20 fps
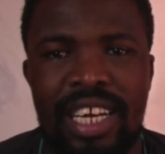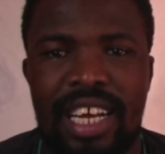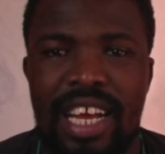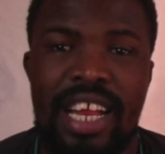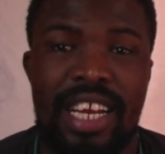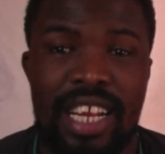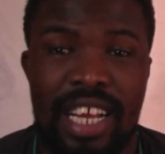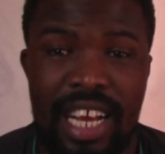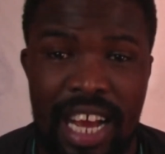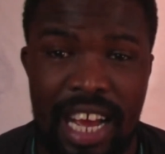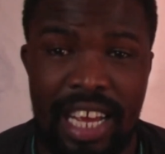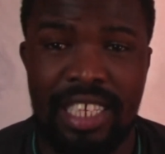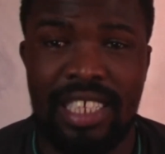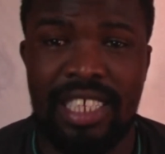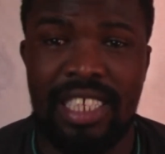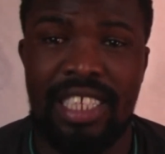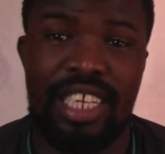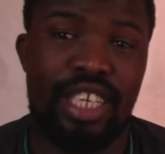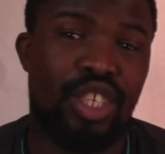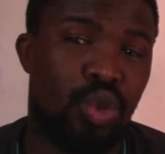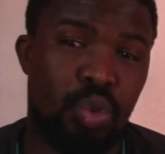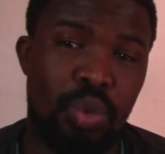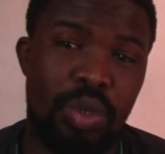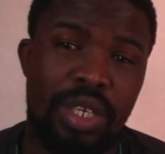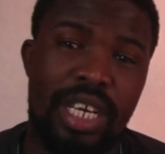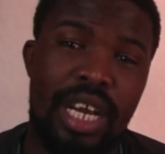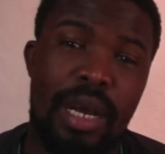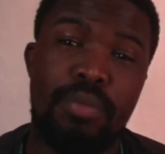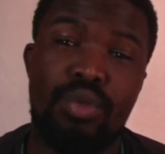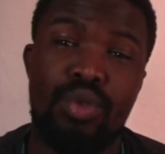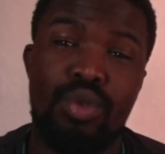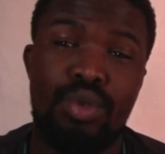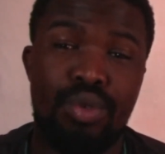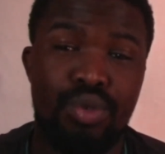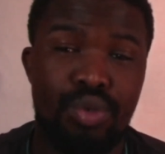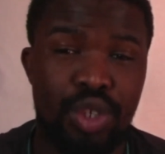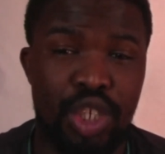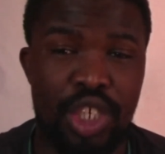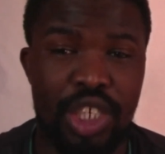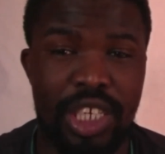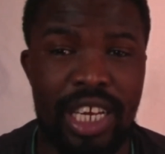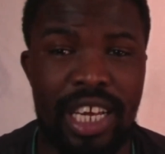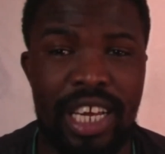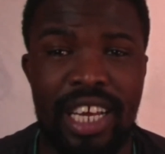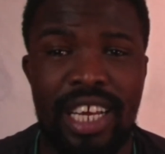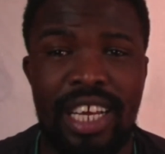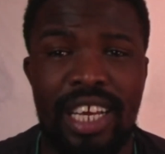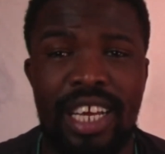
And guys, next week I'm going to share